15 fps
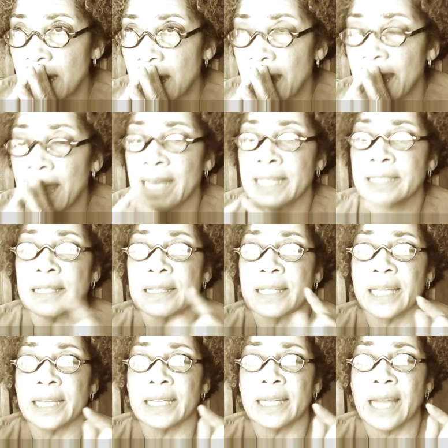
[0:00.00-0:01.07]
And
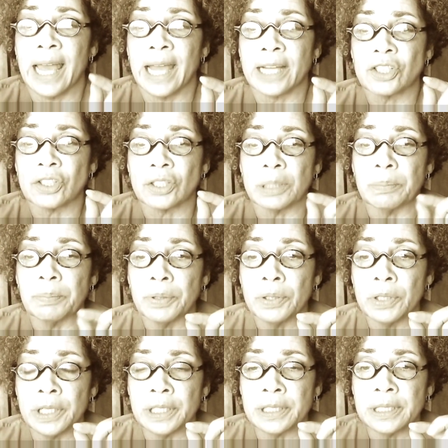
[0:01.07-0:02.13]
they can actually
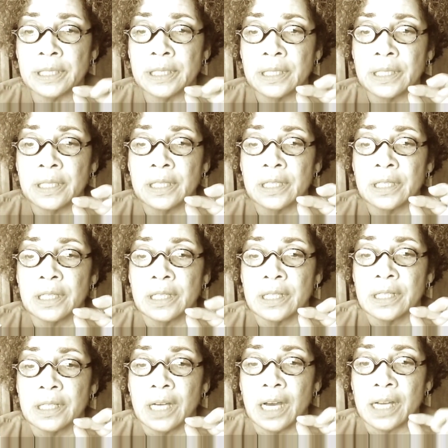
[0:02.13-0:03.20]
put
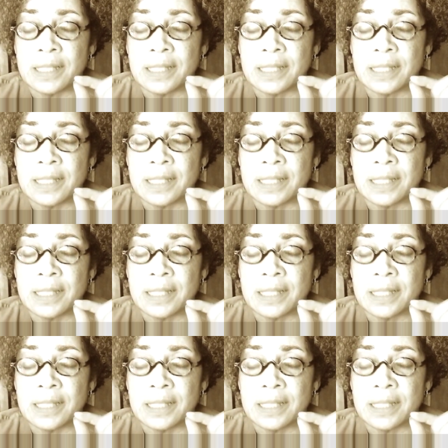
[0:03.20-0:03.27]
a